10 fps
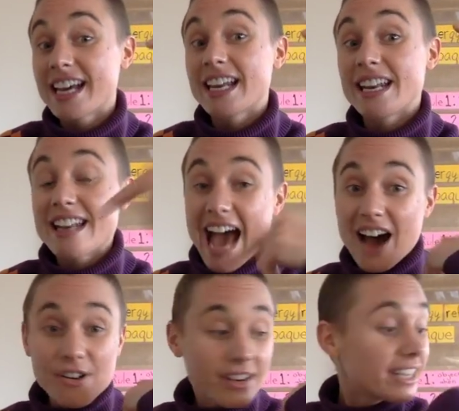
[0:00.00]

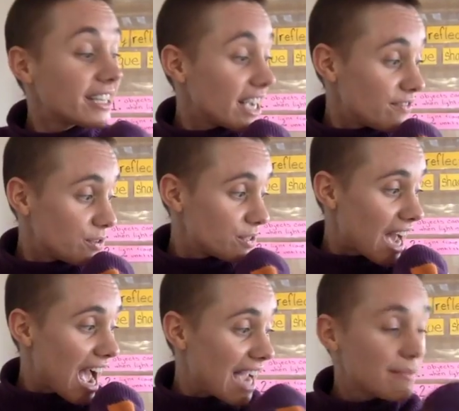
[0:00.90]
now, give you
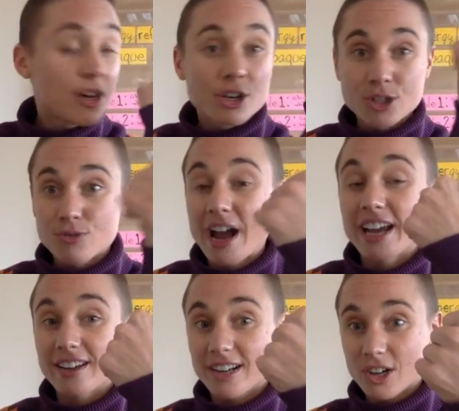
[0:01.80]
time to
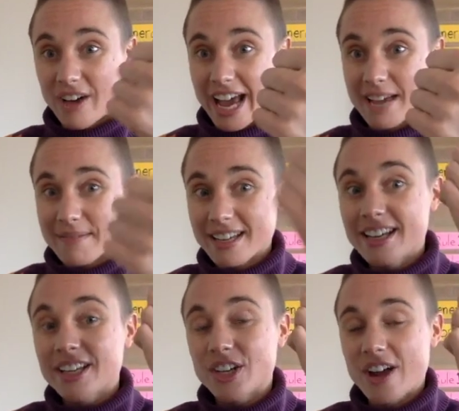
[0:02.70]
write your claim,
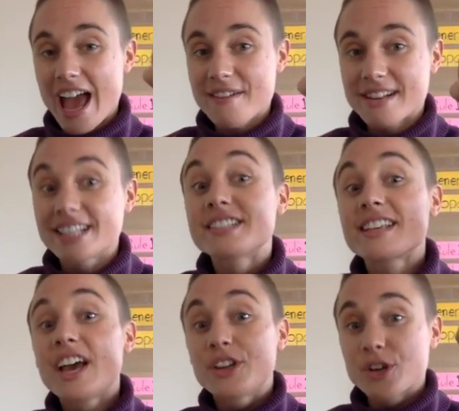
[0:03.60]
your evidence,
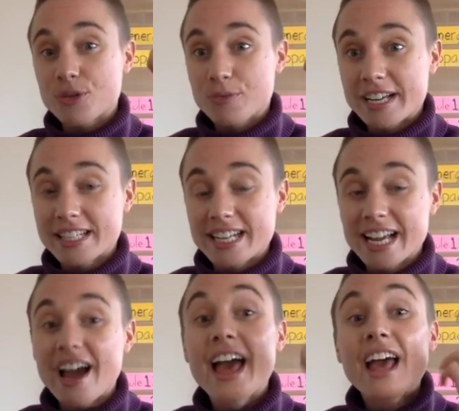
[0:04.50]
your
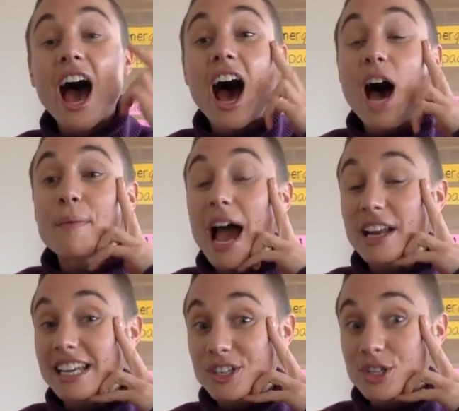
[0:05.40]
reasoning. I
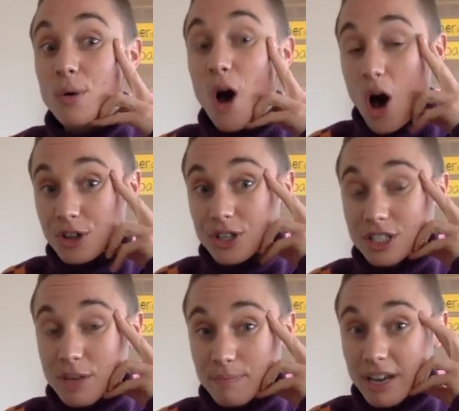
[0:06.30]
need you all to
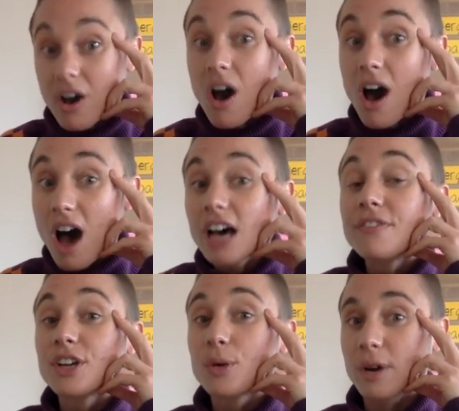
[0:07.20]
submit all of
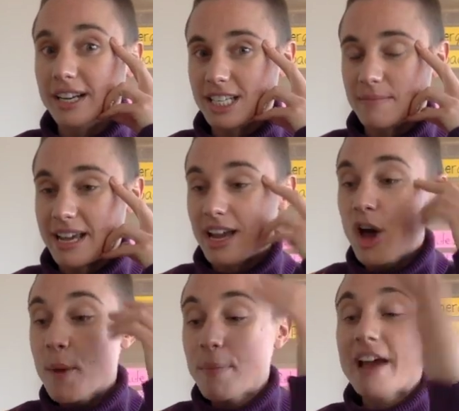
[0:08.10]
your work to me
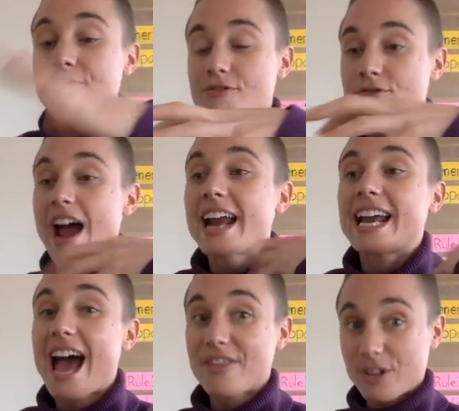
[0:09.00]
by
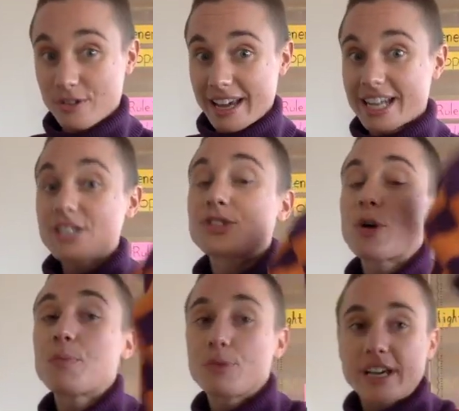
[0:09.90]
Friday at the latest, so
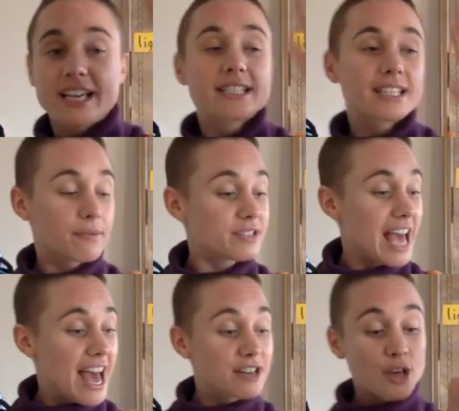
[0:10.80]
please
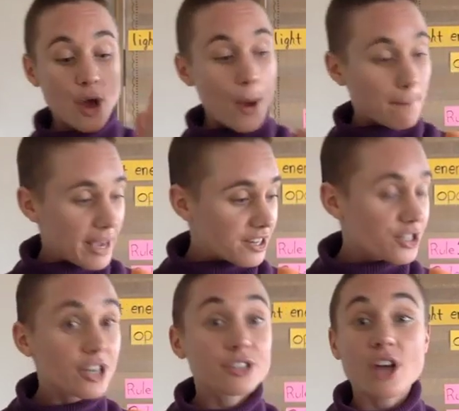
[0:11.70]
send
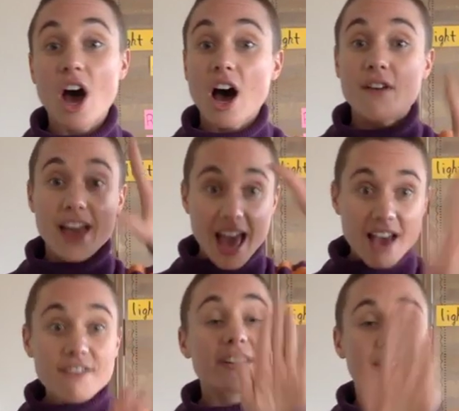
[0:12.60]
pictures of
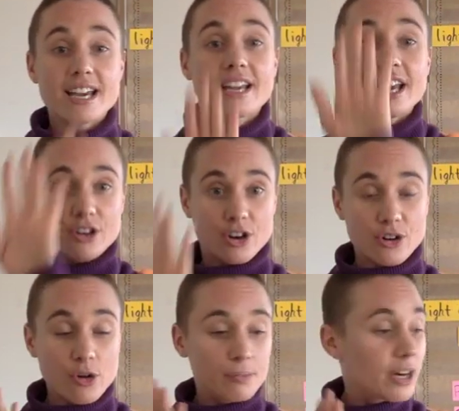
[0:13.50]
everything in your
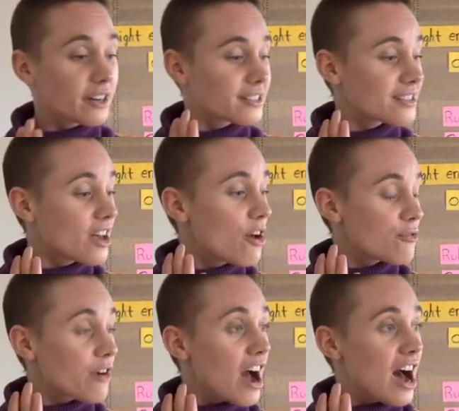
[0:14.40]
notebooks
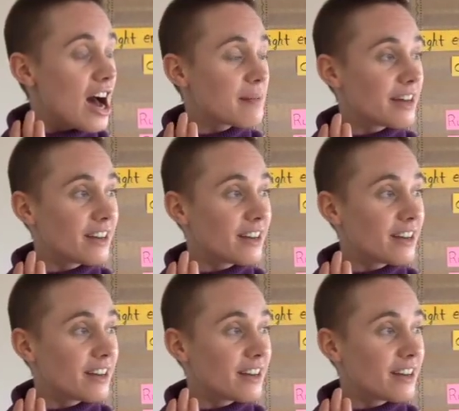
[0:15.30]
from